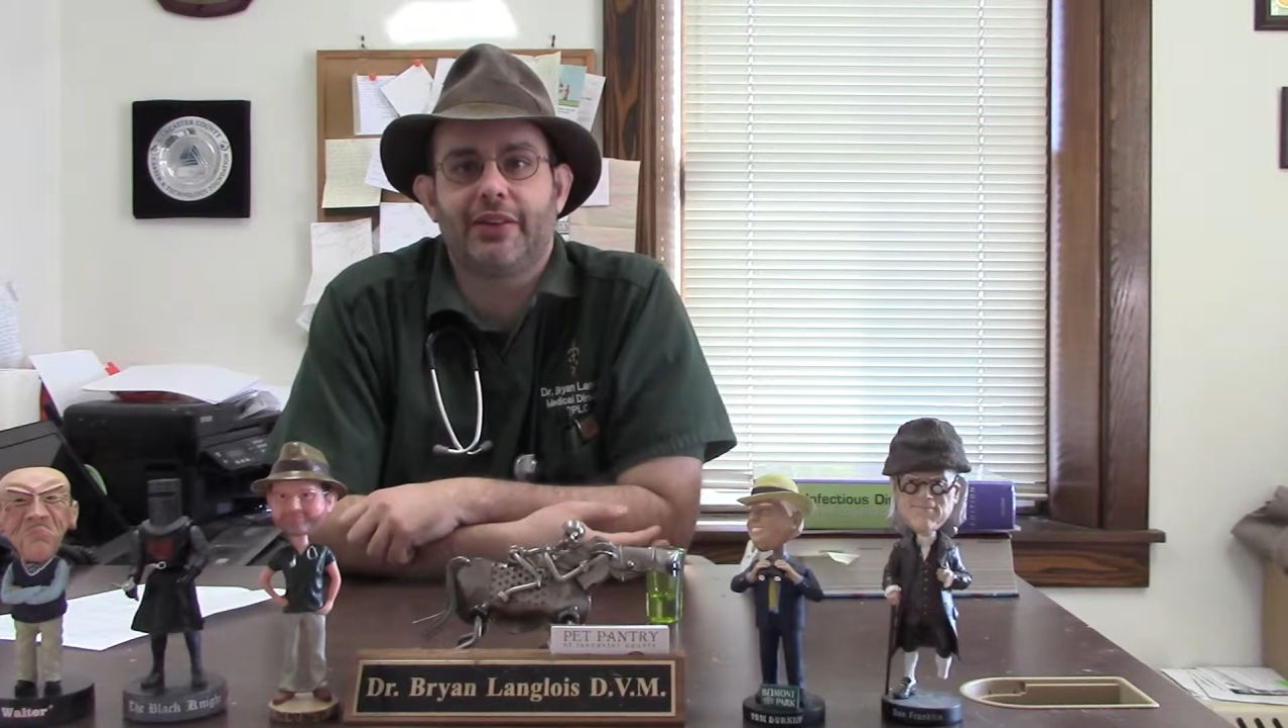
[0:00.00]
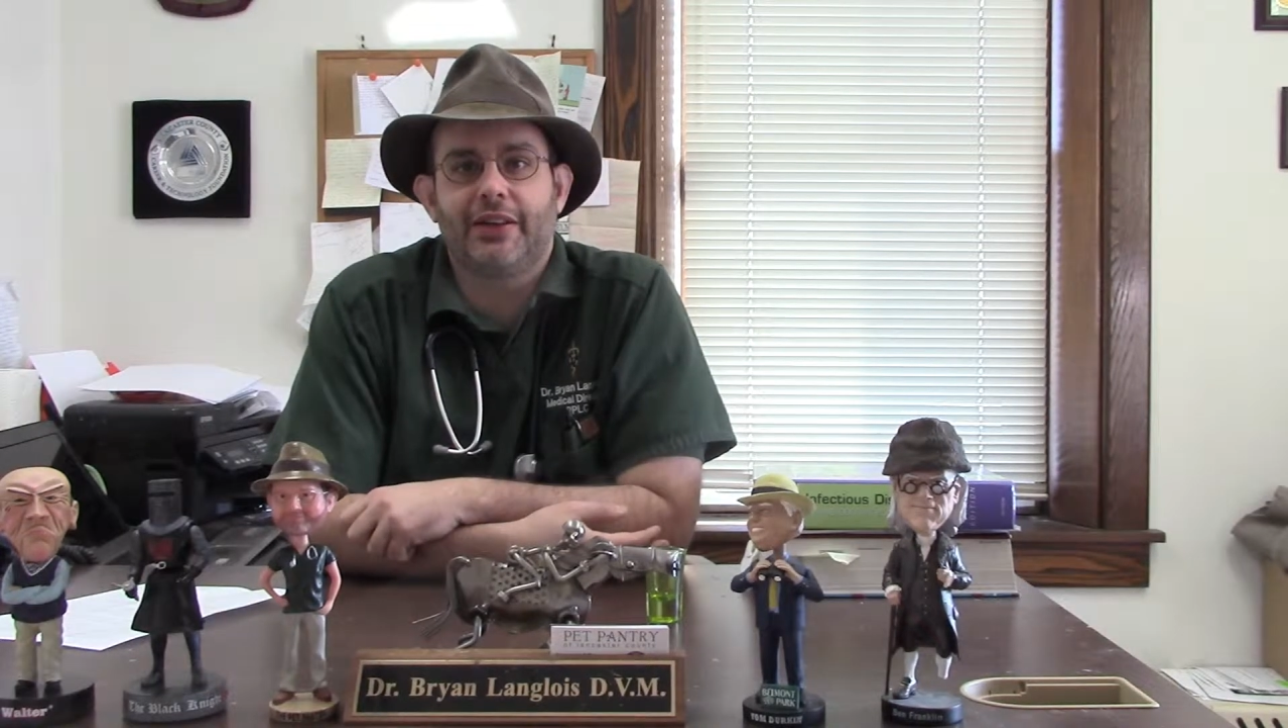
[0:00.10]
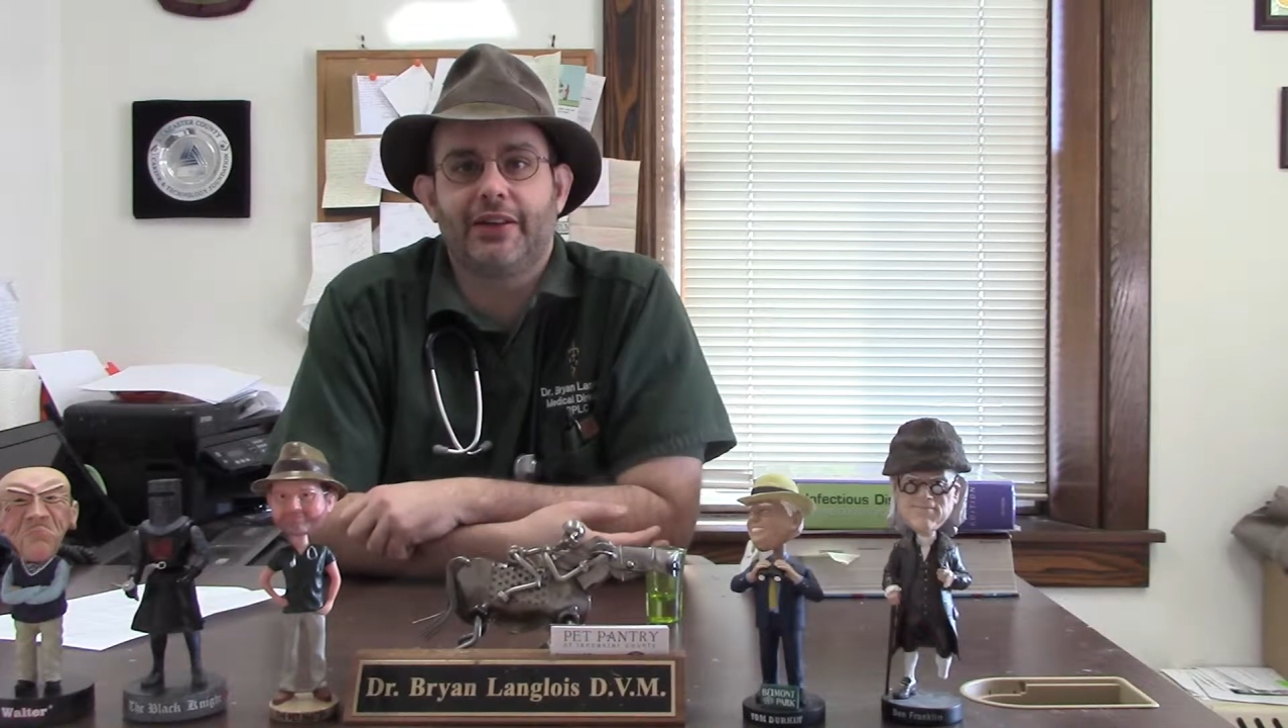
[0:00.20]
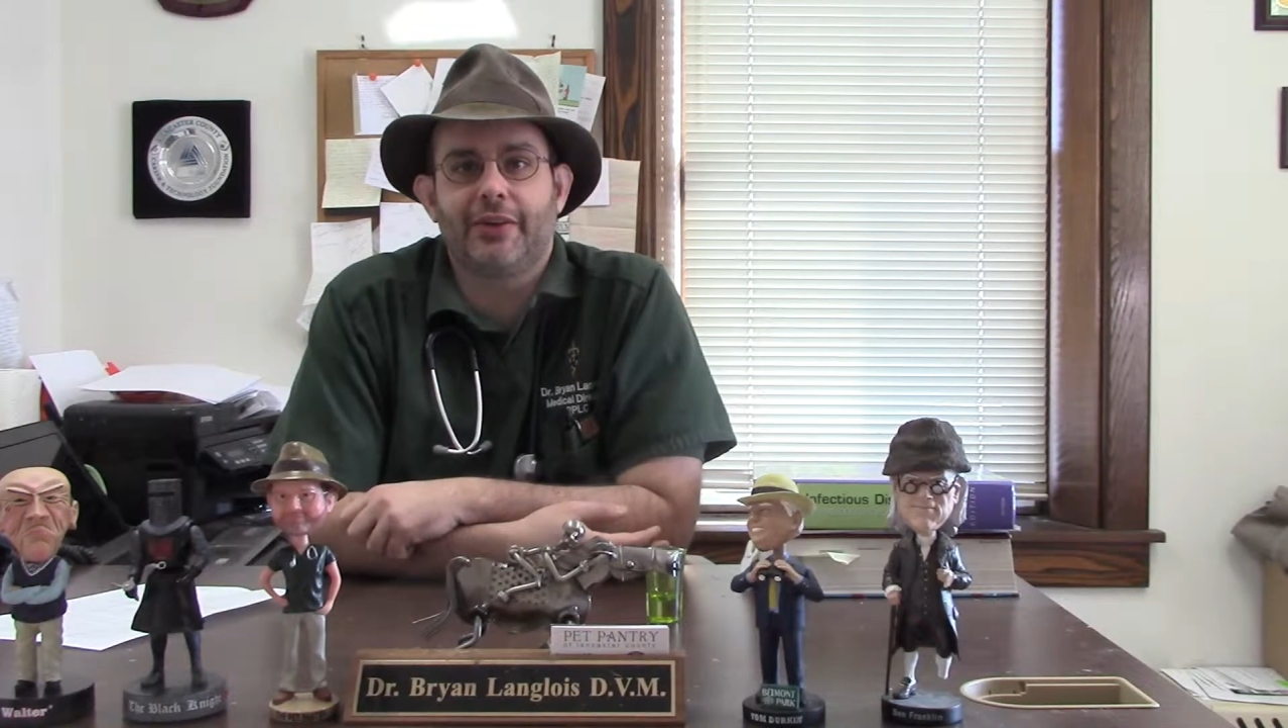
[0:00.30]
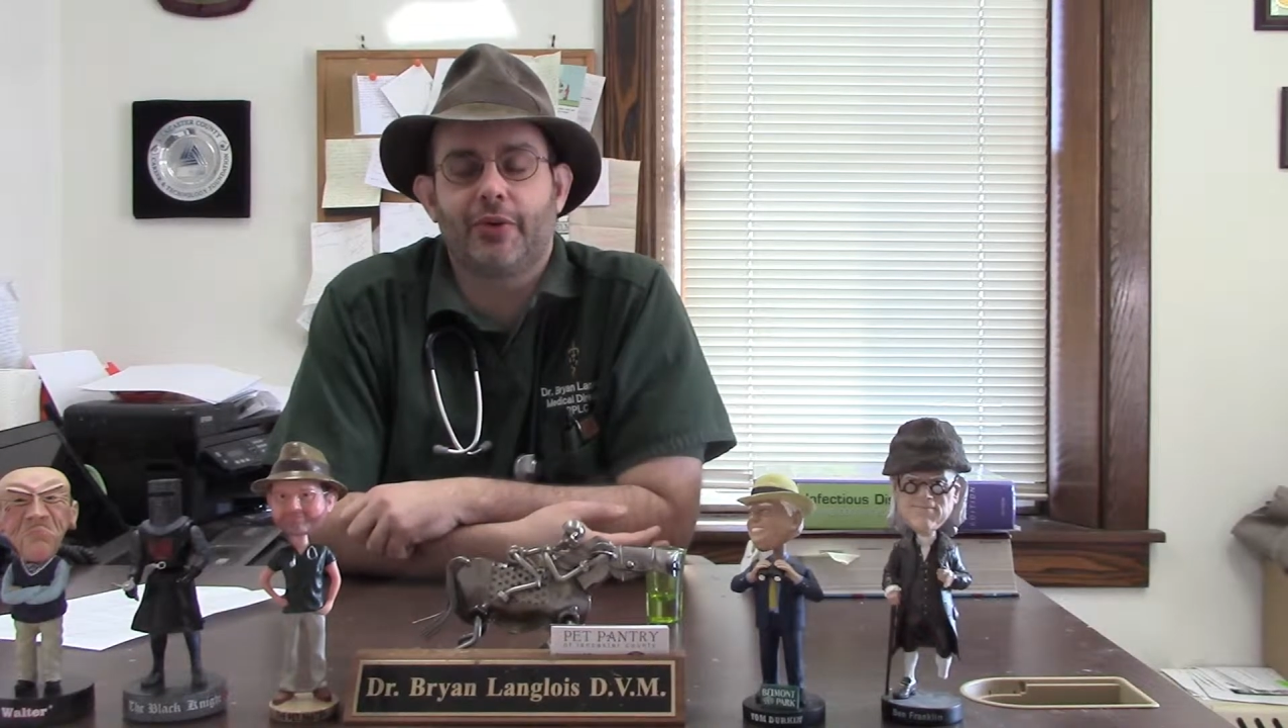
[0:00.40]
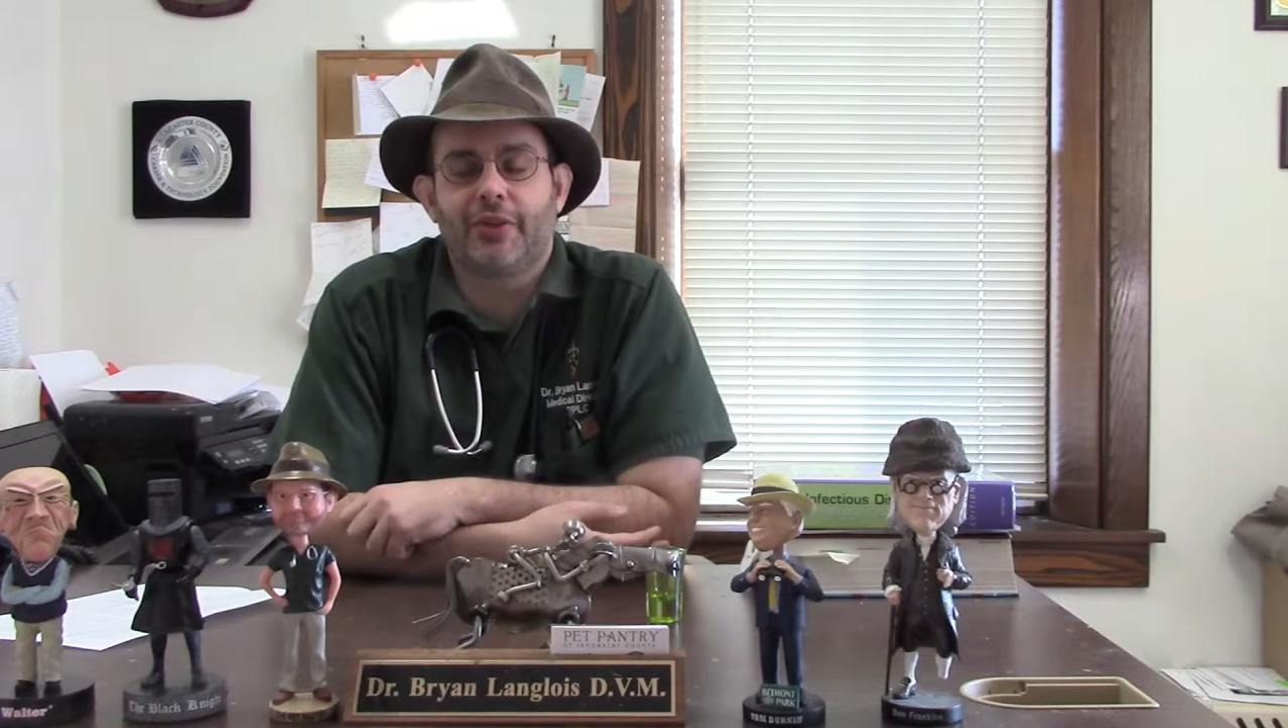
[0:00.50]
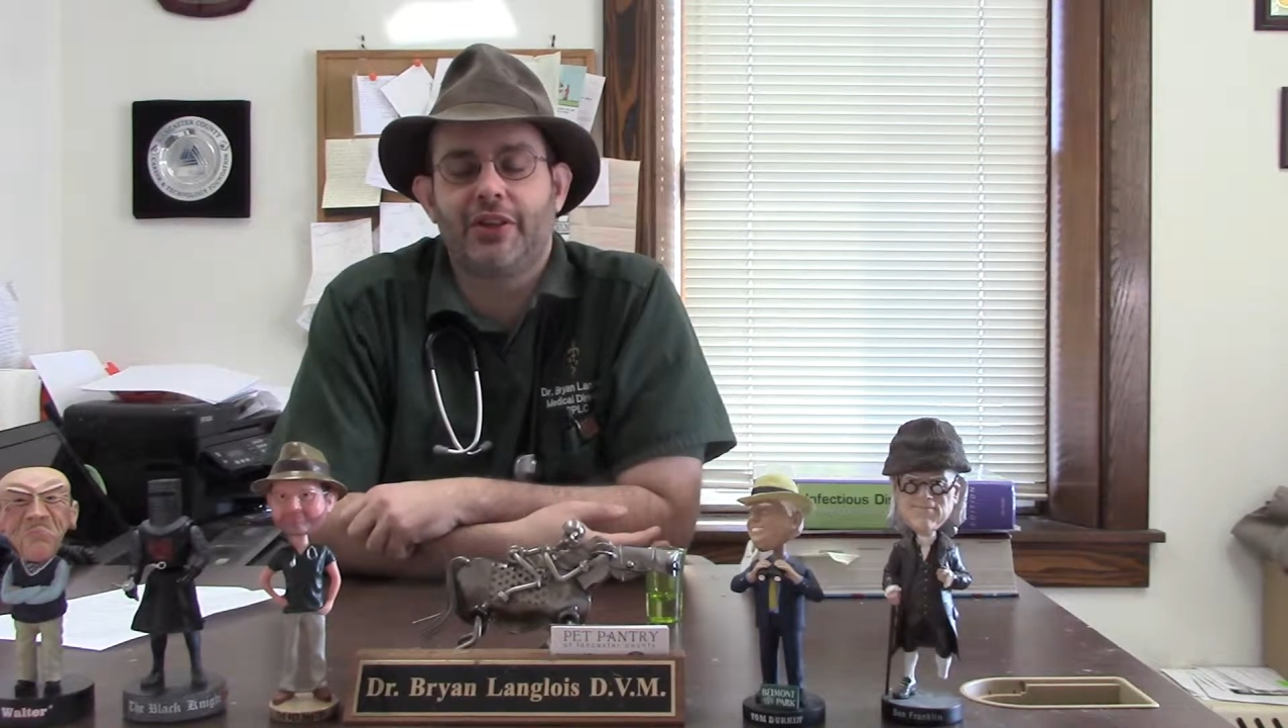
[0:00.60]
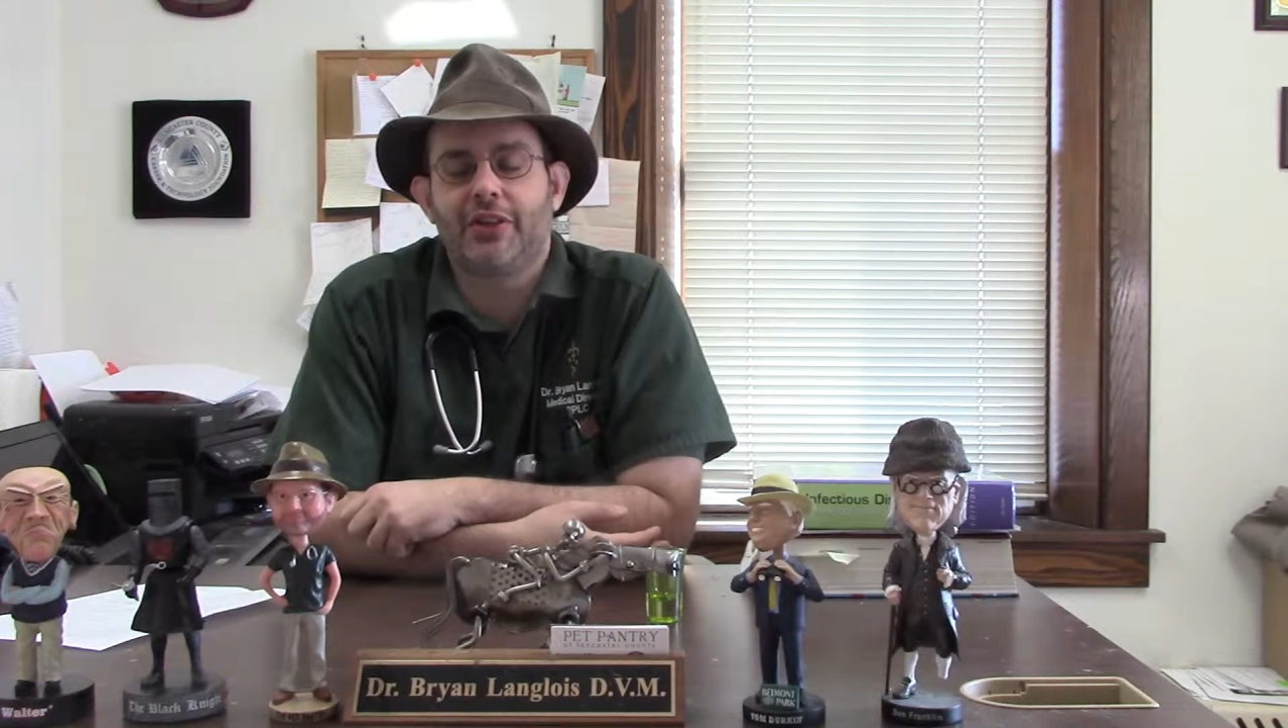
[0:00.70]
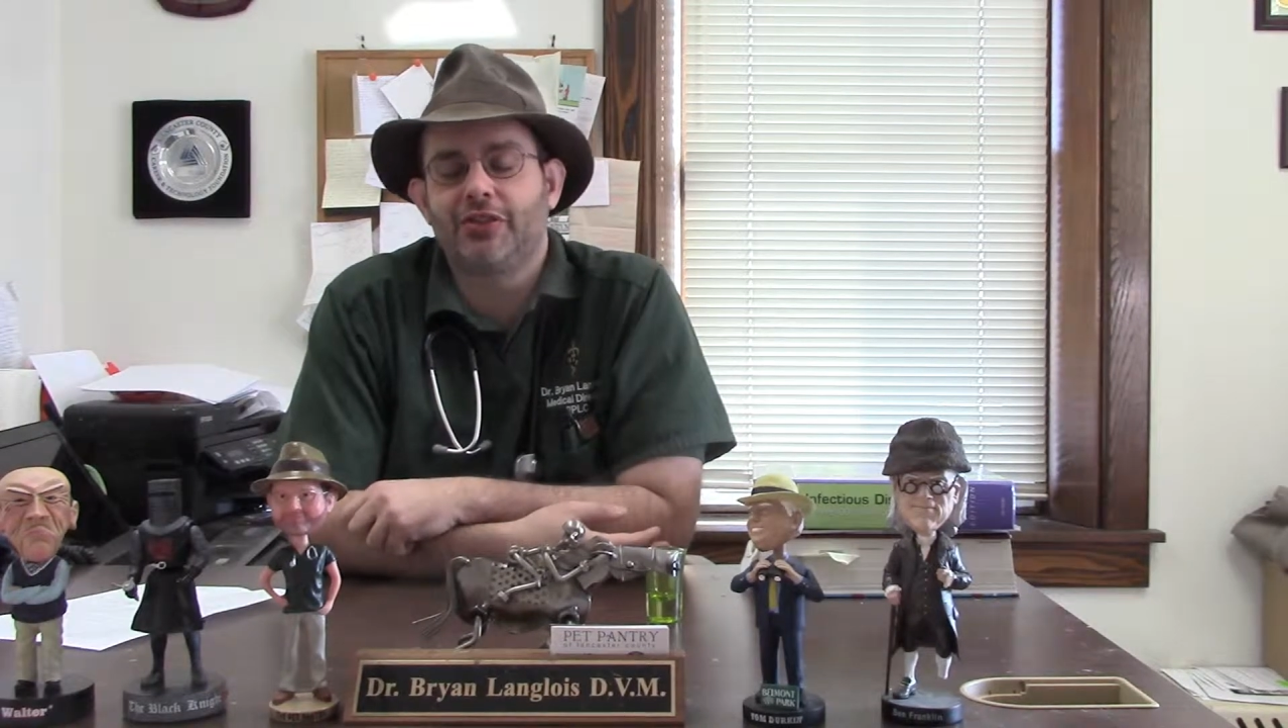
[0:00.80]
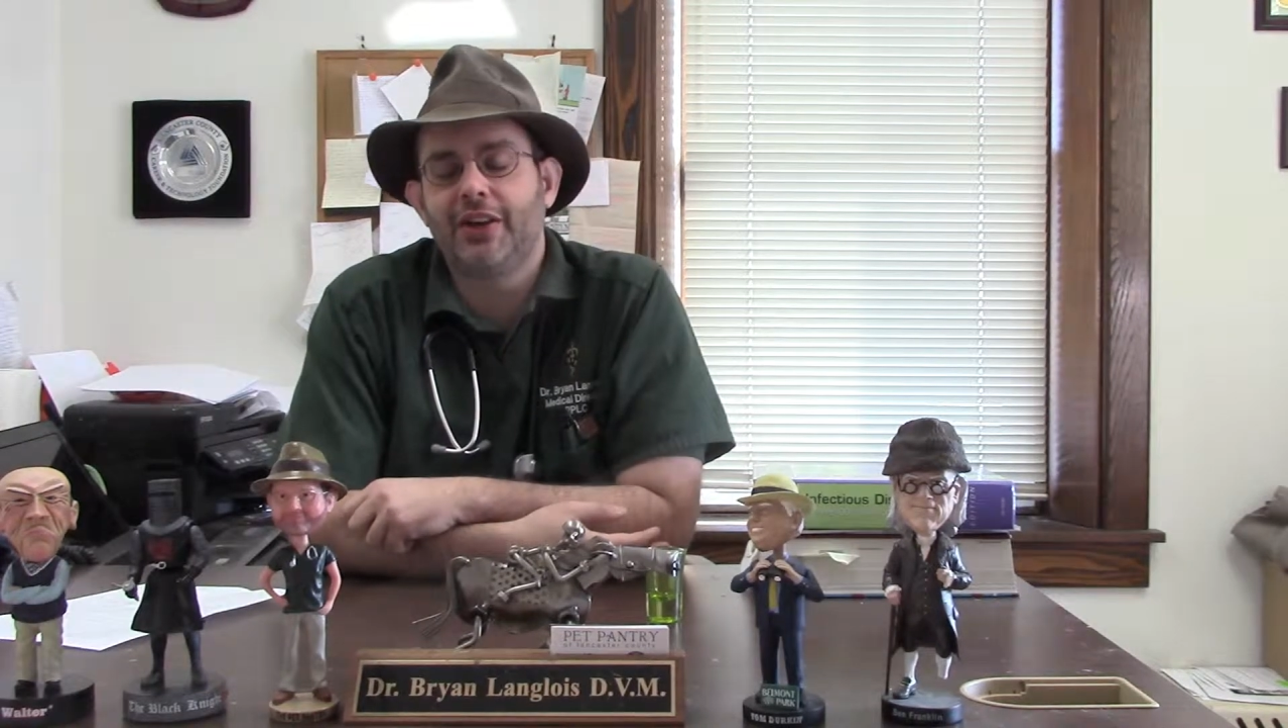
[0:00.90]
in the
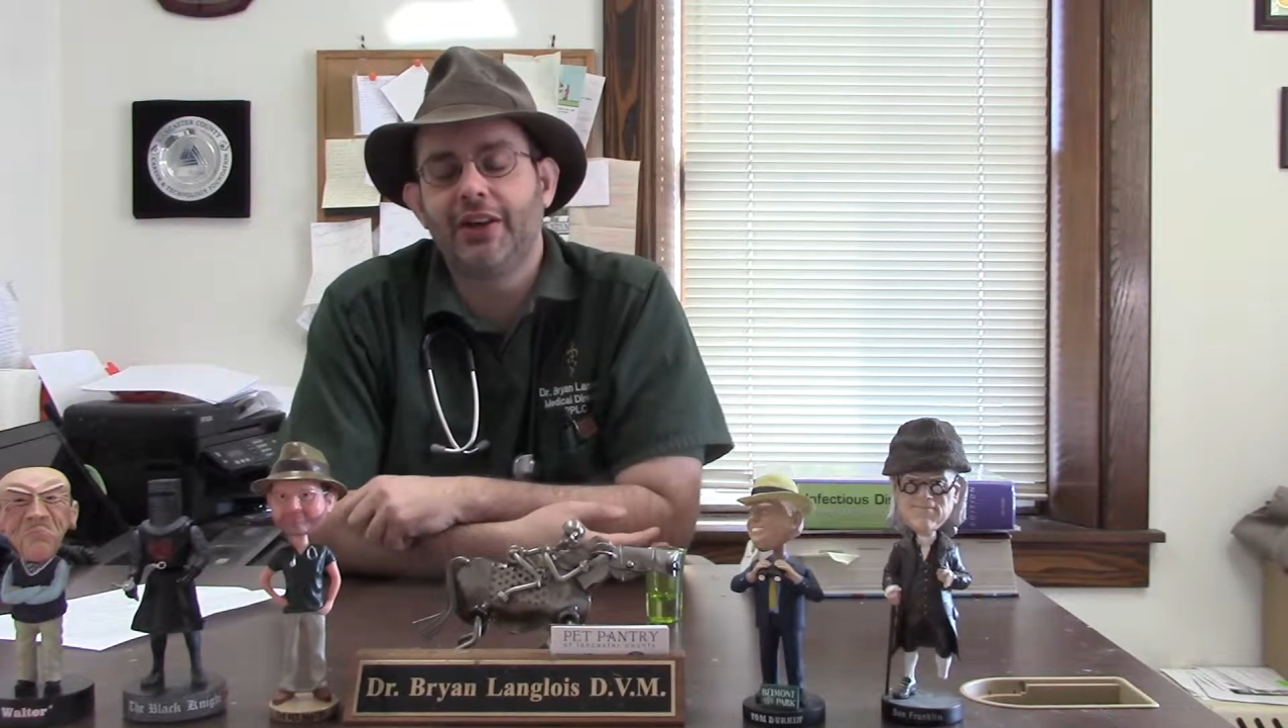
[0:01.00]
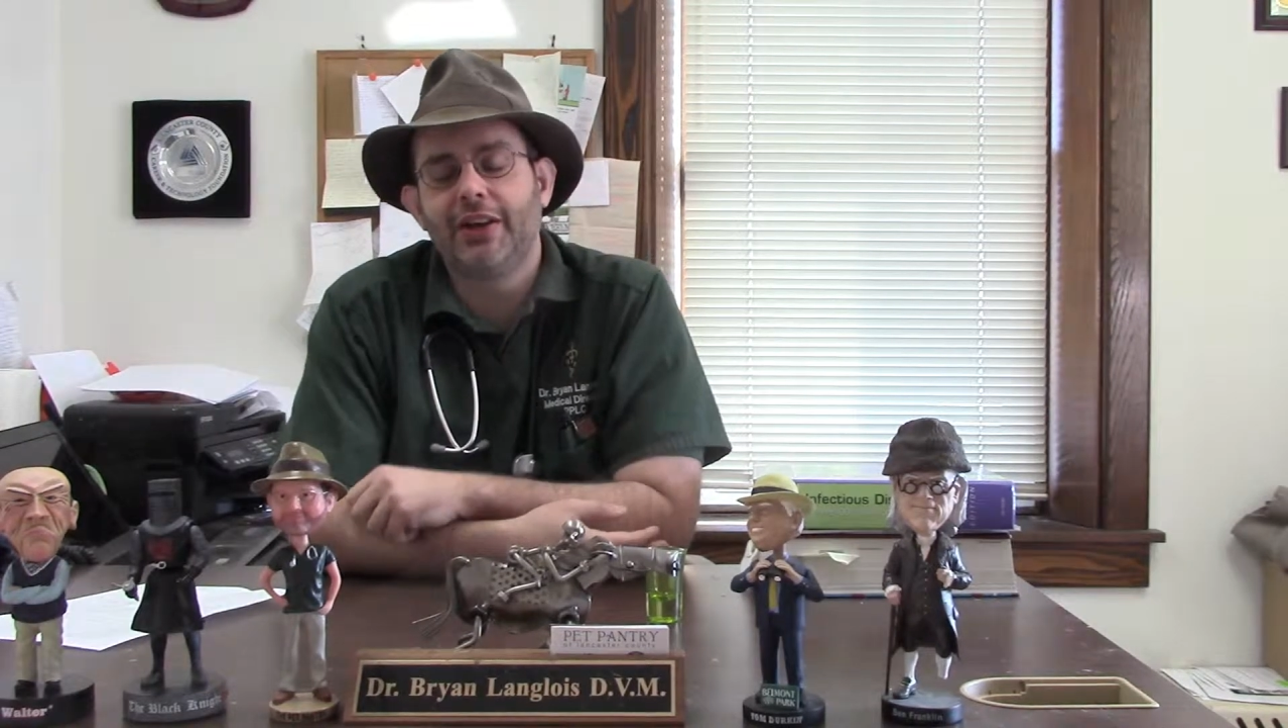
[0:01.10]
Northeast.